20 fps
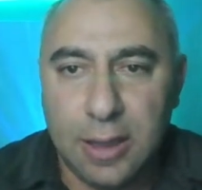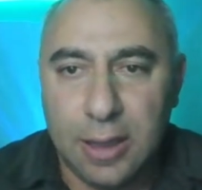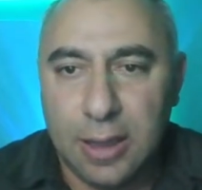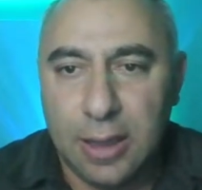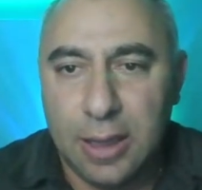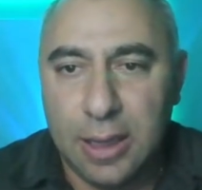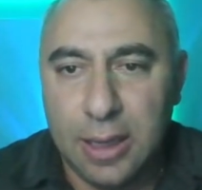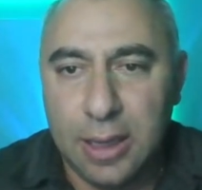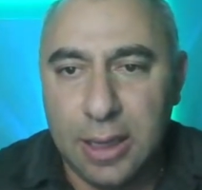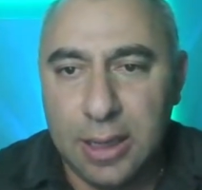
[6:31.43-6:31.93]

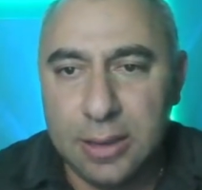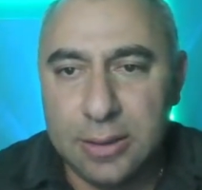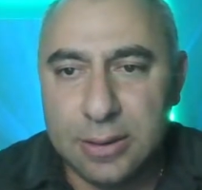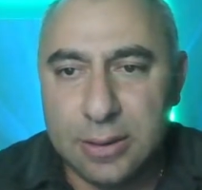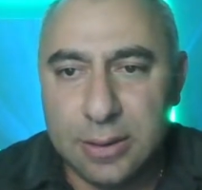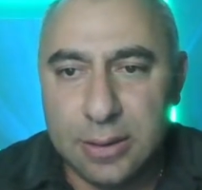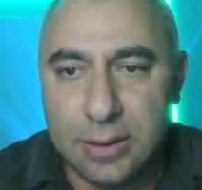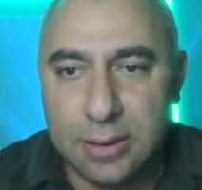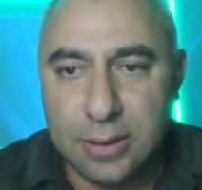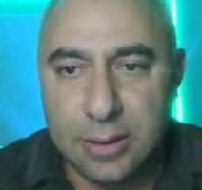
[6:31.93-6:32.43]
and
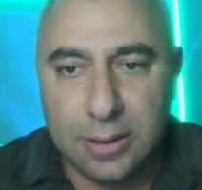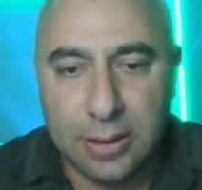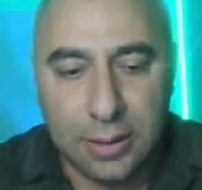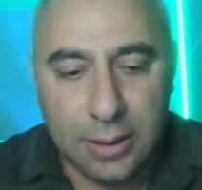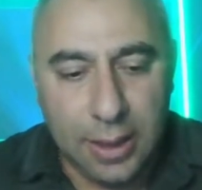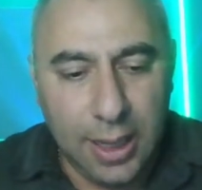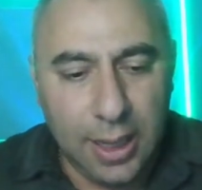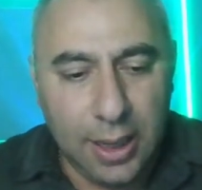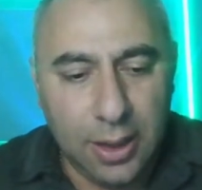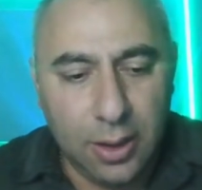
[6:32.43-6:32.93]

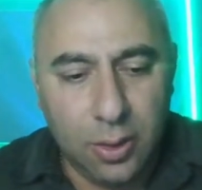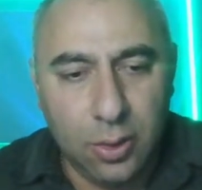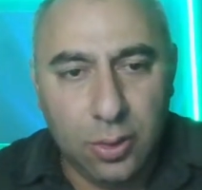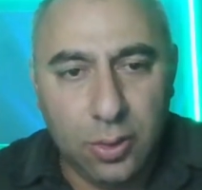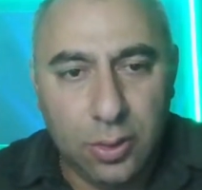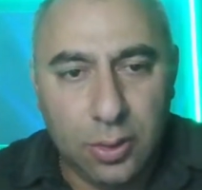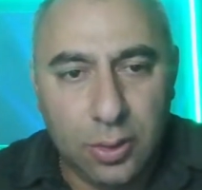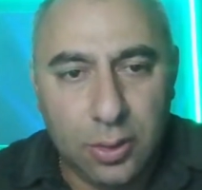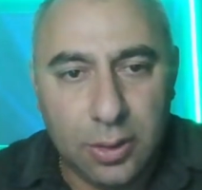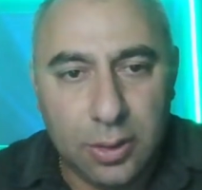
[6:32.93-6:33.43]
now
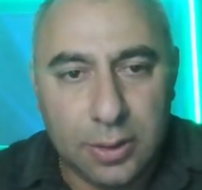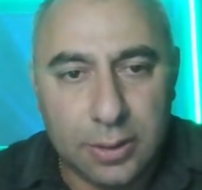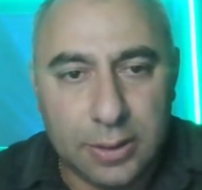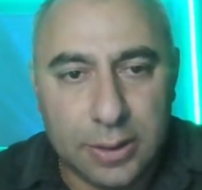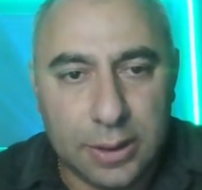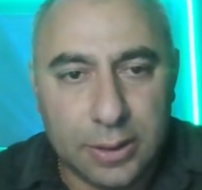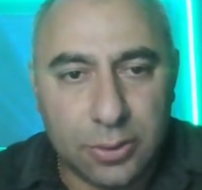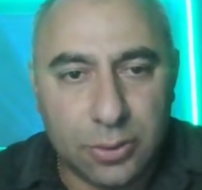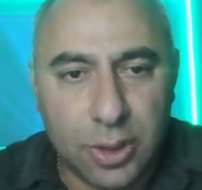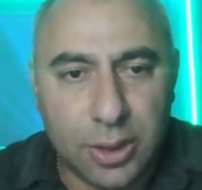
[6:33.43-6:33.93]

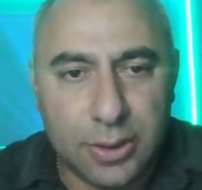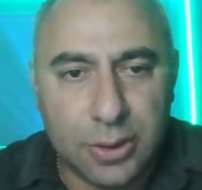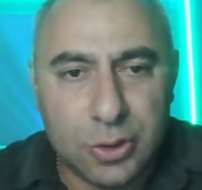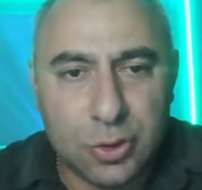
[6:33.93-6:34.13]
the threat